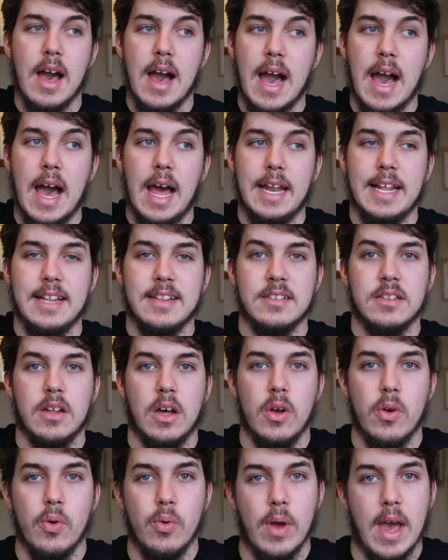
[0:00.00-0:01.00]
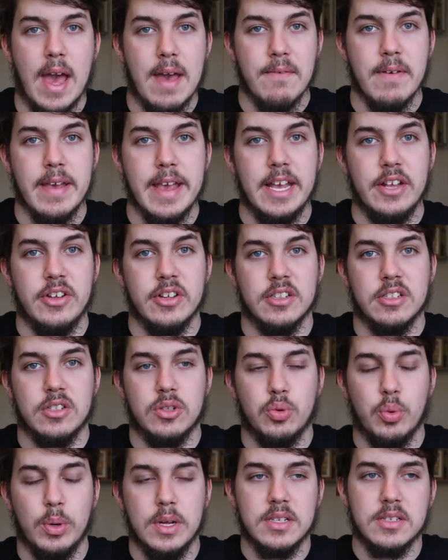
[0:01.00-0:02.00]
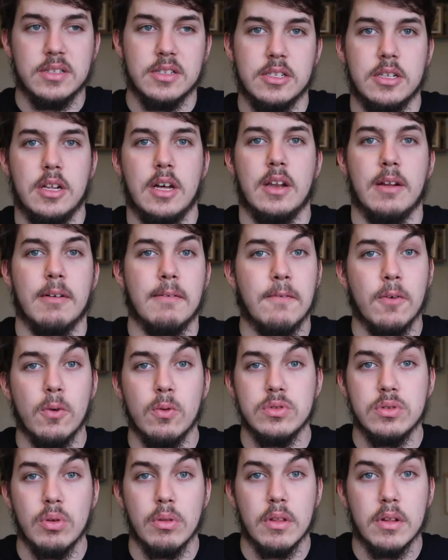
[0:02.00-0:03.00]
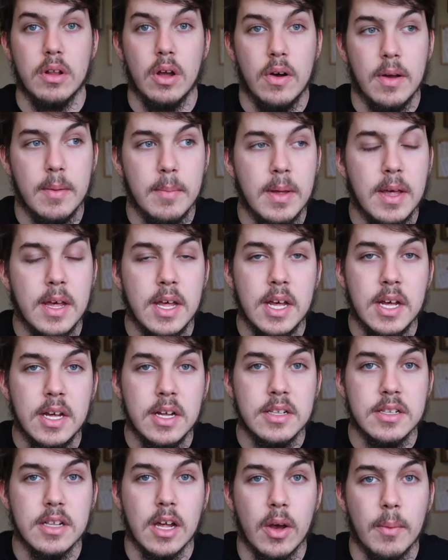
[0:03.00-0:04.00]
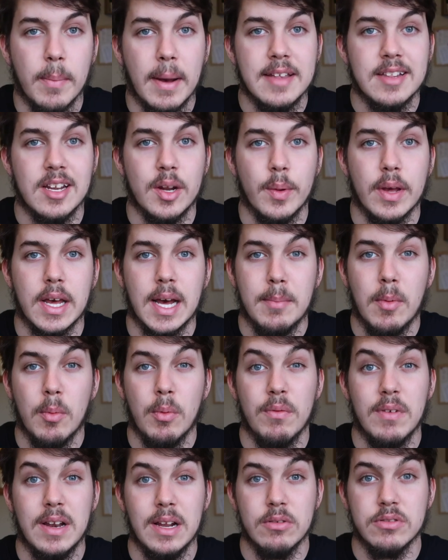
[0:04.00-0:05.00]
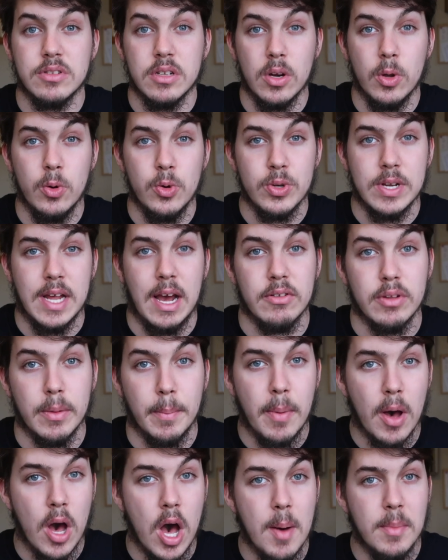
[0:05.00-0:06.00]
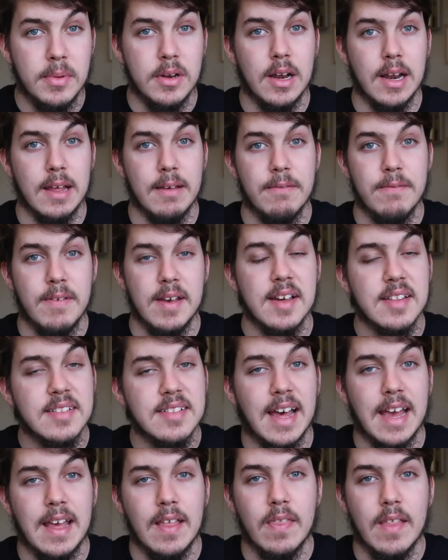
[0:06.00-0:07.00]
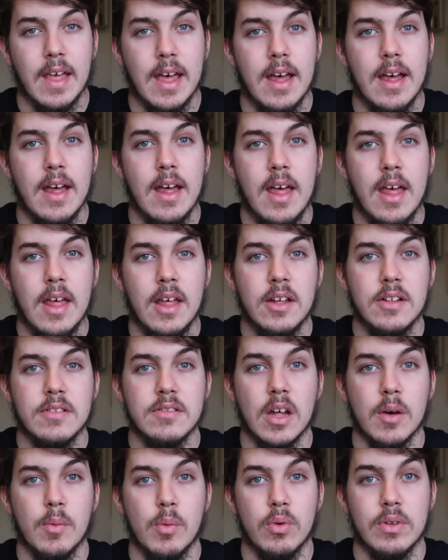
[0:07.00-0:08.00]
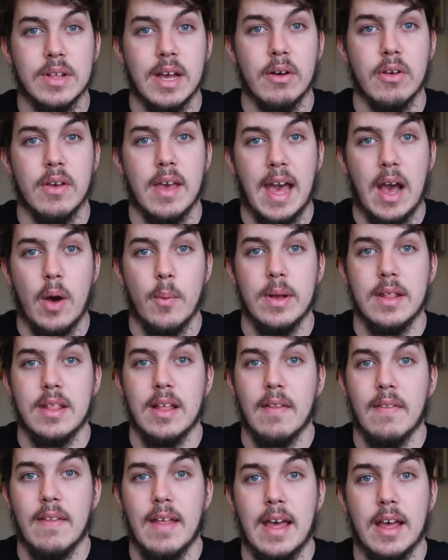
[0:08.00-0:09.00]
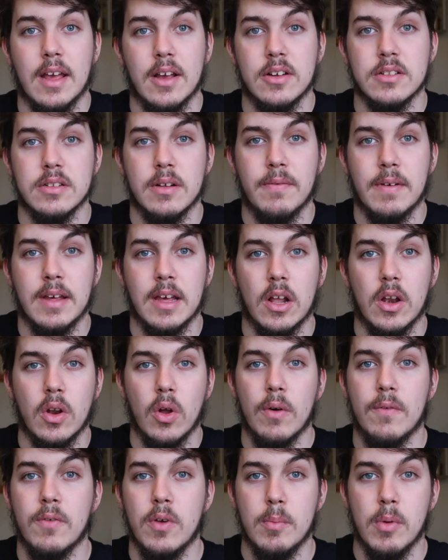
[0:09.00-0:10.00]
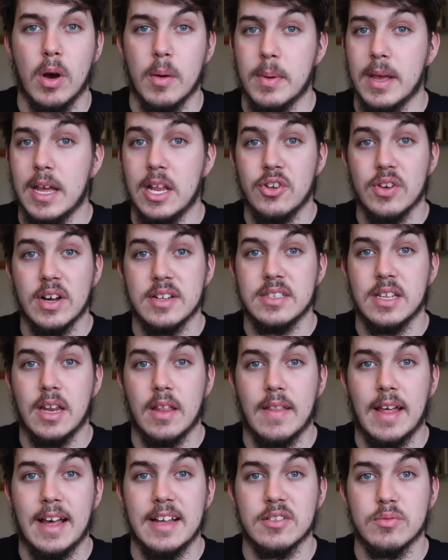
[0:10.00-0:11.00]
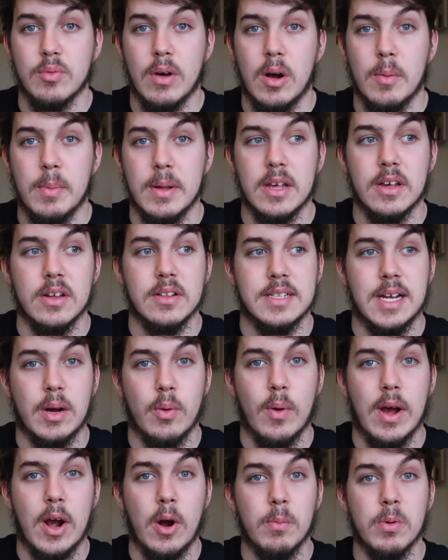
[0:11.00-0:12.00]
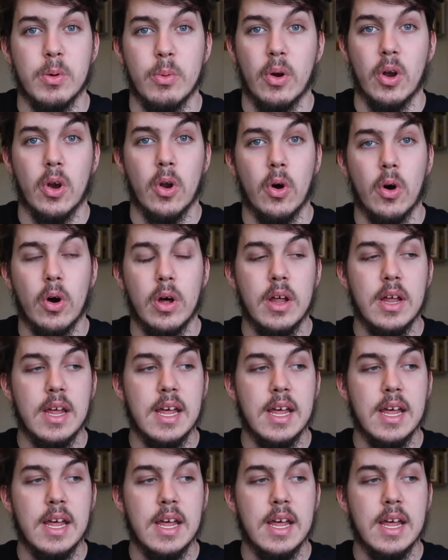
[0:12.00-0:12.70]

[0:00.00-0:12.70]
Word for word: and he's so heavy he just twists it and it falls all the time. So basically we come up with a little solution how to permanently fix that in there, so we'll tell you how we done that, because I think a lot of you might be interested in that as well, because that will help you a lot